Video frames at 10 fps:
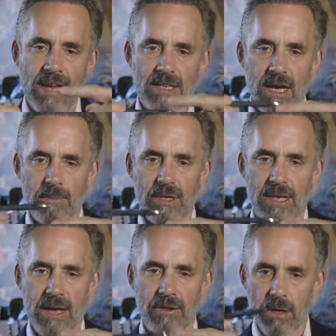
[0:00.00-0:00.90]
that time
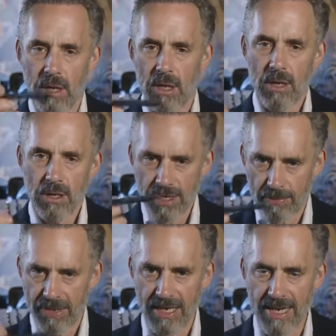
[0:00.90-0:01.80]
together,
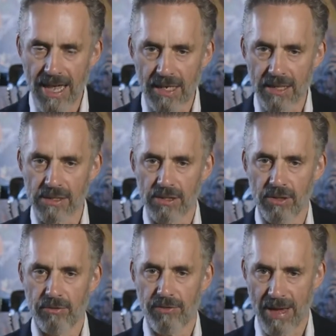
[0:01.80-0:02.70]
something analogous
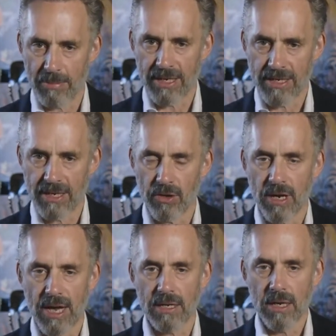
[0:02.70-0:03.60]
to family dinner
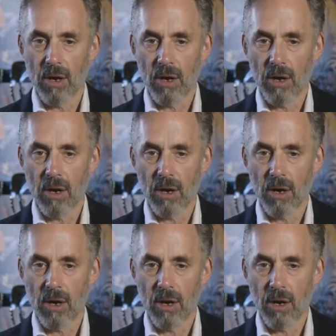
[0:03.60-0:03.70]
night,